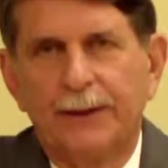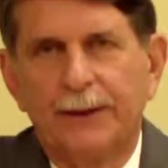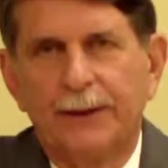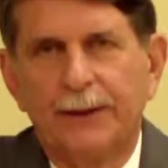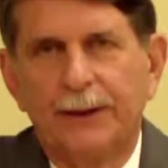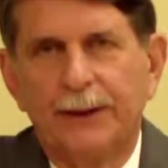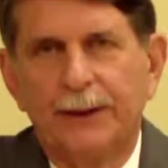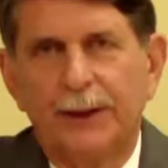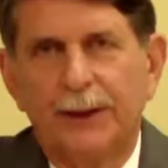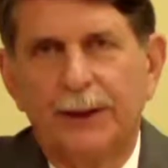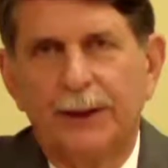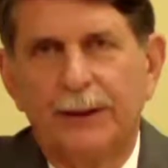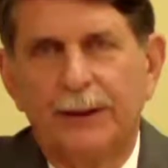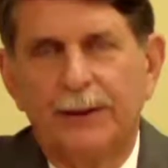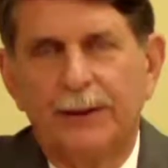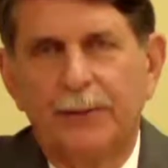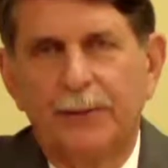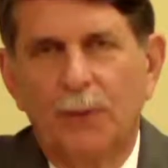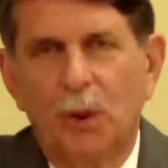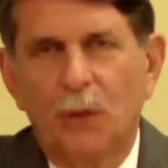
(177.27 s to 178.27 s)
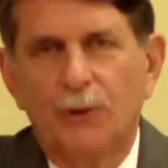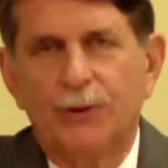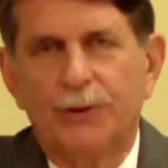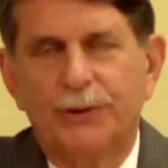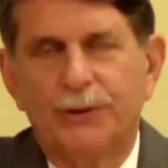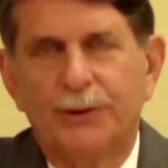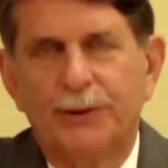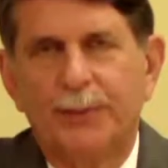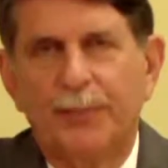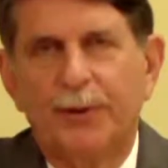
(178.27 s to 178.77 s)
The
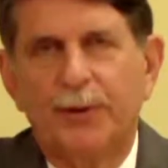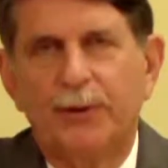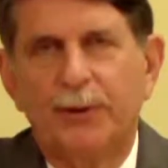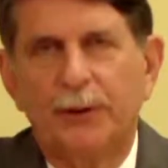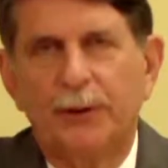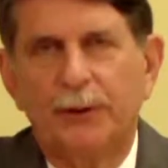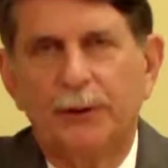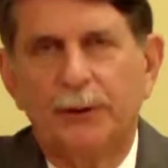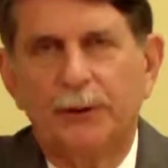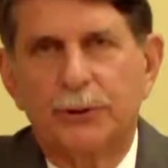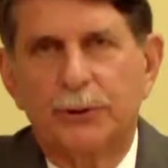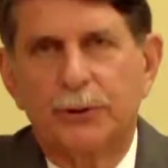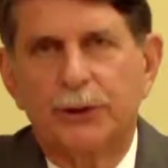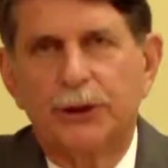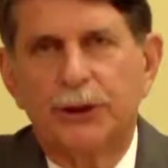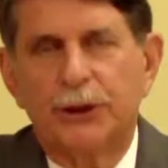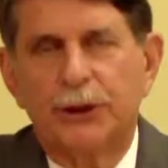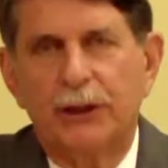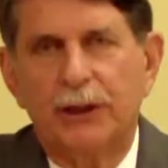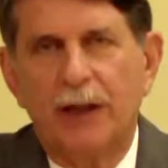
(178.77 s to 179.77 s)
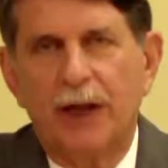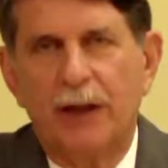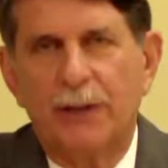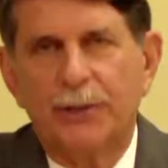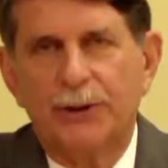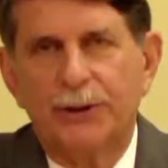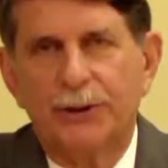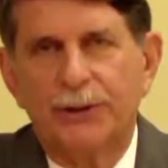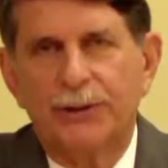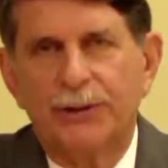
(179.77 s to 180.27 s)
most typical traditional
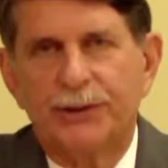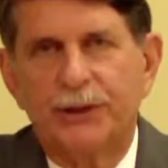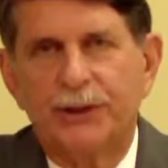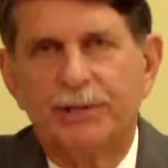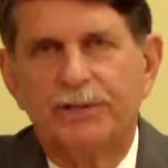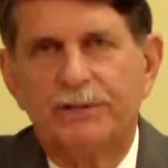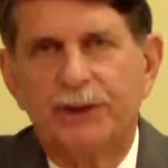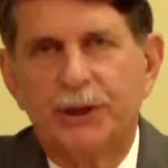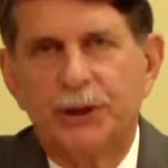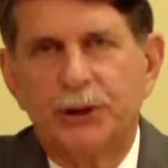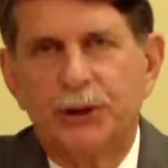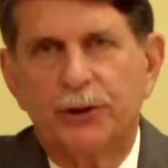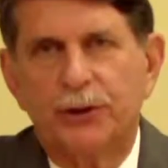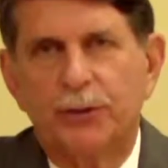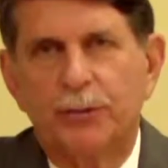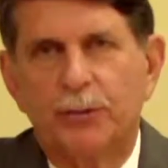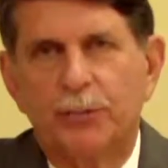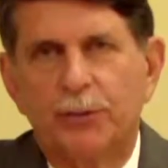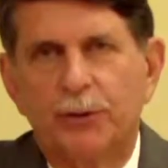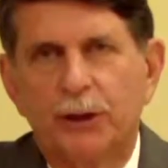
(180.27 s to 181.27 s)
option is the conventional